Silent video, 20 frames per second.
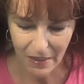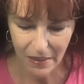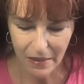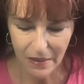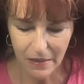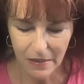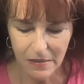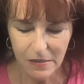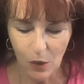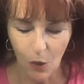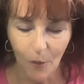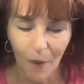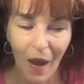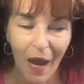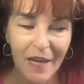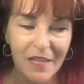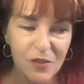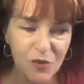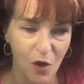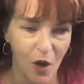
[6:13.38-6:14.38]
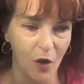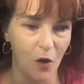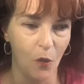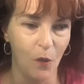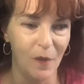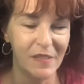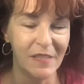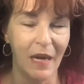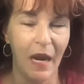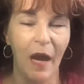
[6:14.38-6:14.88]
So my struggle
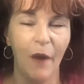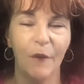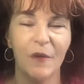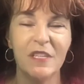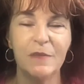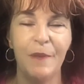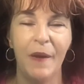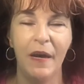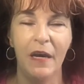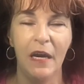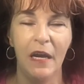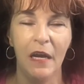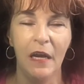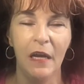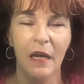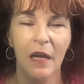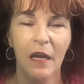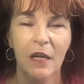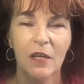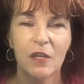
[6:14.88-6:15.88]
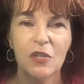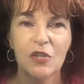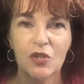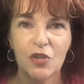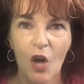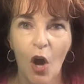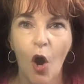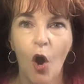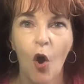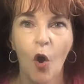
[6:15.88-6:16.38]
was that I was spending
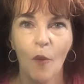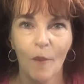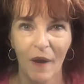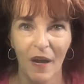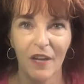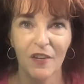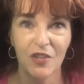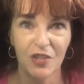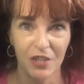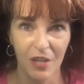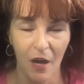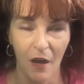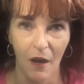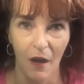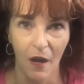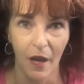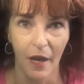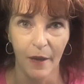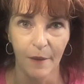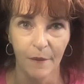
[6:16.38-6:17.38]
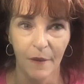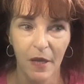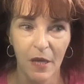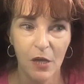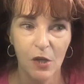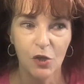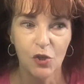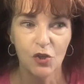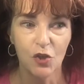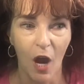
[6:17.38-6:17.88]
so much time
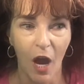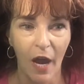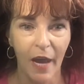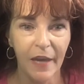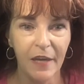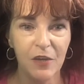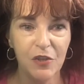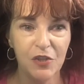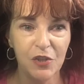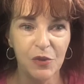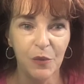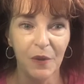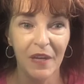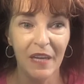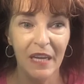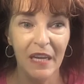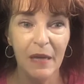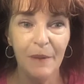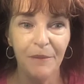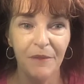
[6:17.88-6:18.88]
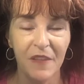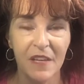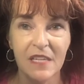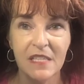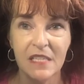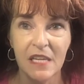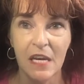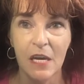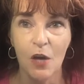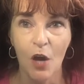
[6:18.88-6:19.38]
trying to keep
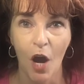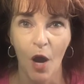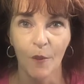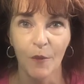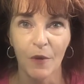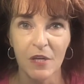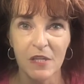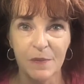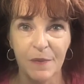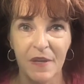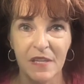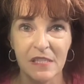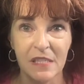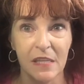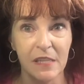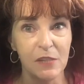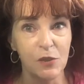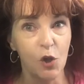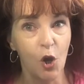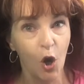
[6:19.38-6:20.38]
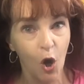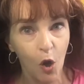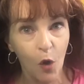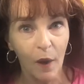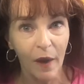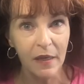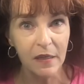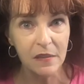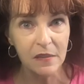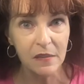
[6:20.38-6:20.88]
this e-commerce business
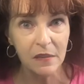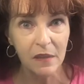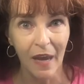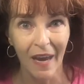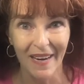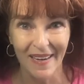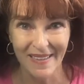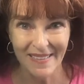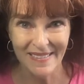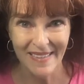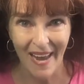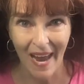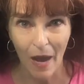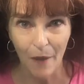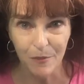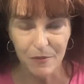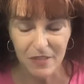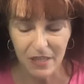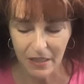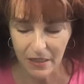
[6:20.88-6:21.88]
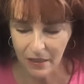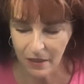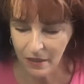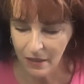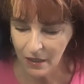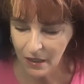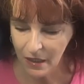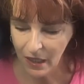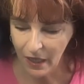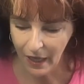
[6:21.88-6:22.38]
current and adapting.
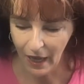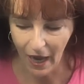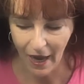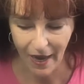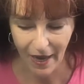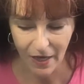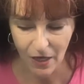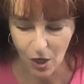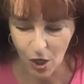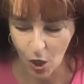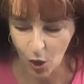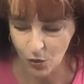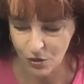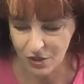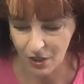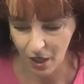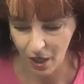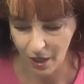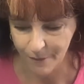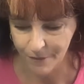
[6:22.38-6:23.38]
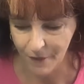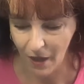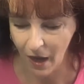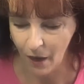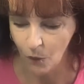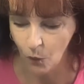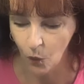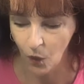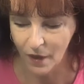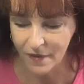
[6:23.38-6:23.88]
I had no time.
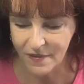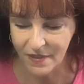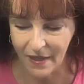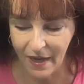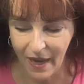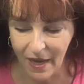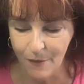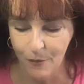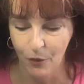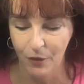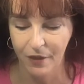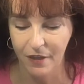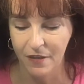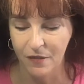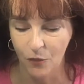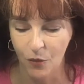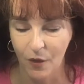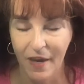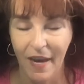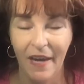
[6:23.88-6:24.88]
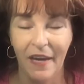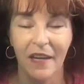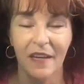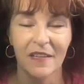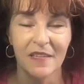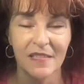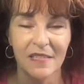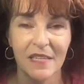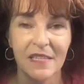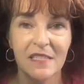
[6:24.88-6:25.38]
I wasn't able to create a
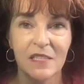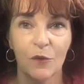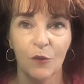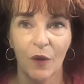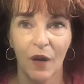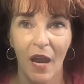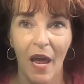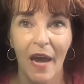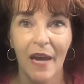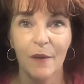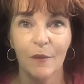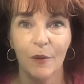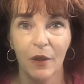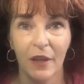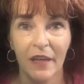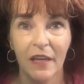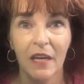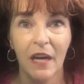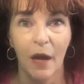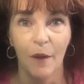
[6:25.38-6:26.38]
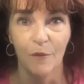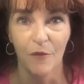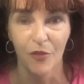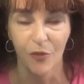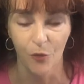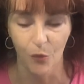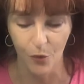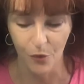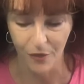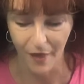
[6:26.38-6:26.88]
consistent, reliable income
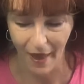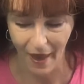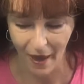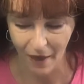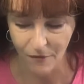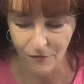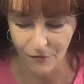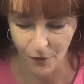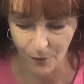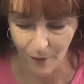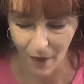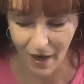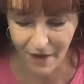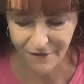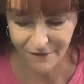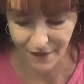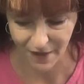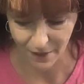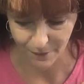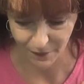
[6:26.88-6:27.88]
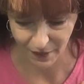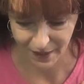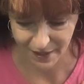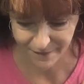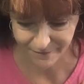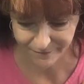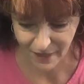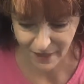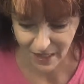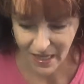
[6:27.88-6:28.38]
through that for my family,
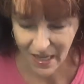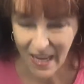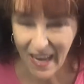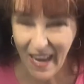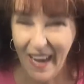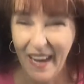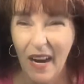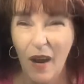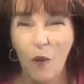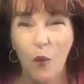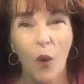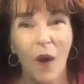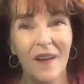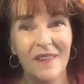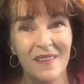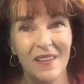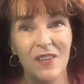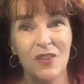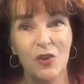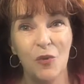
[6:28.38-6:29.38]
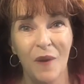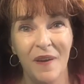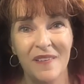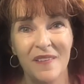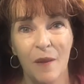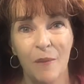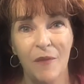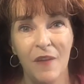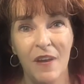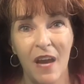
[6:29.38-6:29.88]
and I wasn't doing
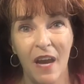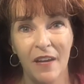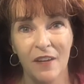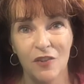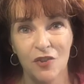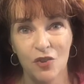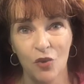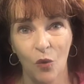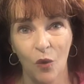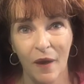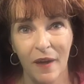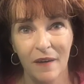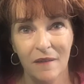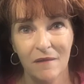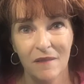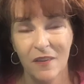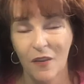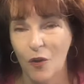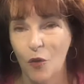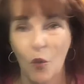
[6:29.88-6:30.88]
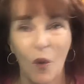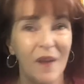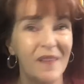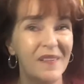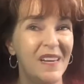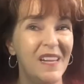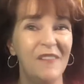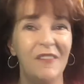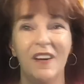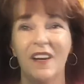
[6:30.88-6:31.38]
something I enjoyed. So there
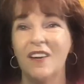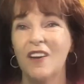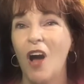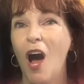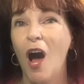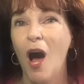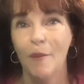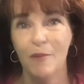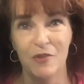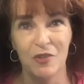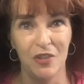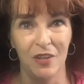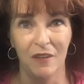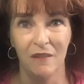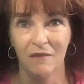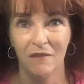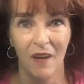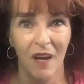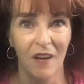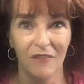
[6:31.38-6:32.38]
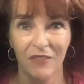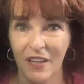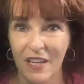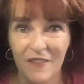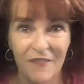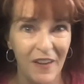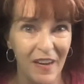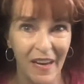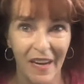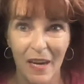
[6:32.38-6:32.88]
wasn't even an option of
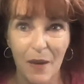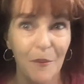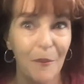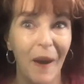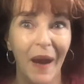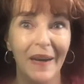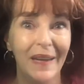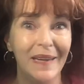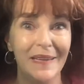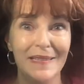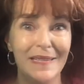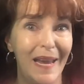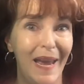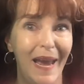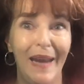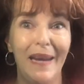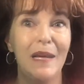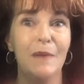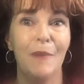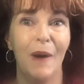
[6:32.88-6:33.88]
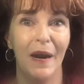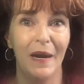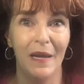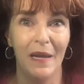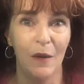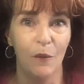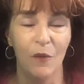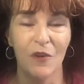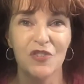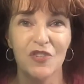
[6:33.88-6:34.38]
leaving any money to
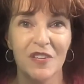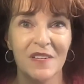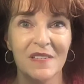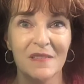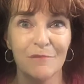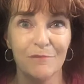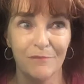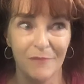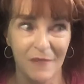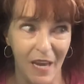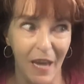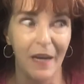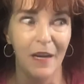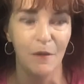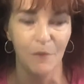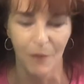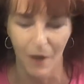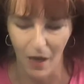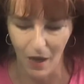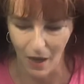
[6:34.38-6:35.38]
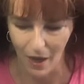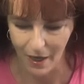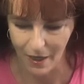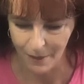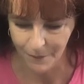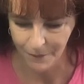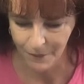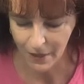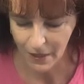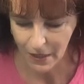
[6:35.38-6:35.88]
anybody. It was just getting
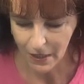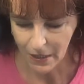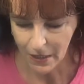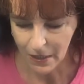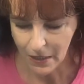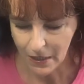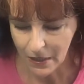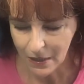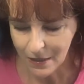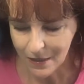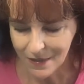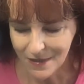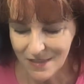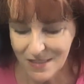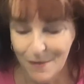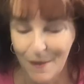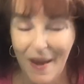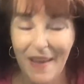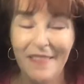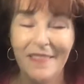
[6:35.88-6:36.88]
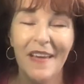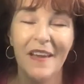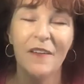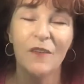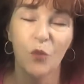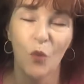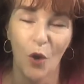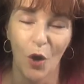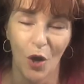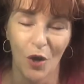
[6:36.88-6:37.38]
by. To make
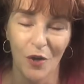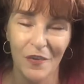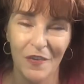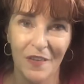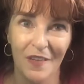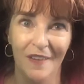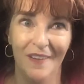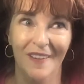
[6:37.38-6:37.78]
things worse,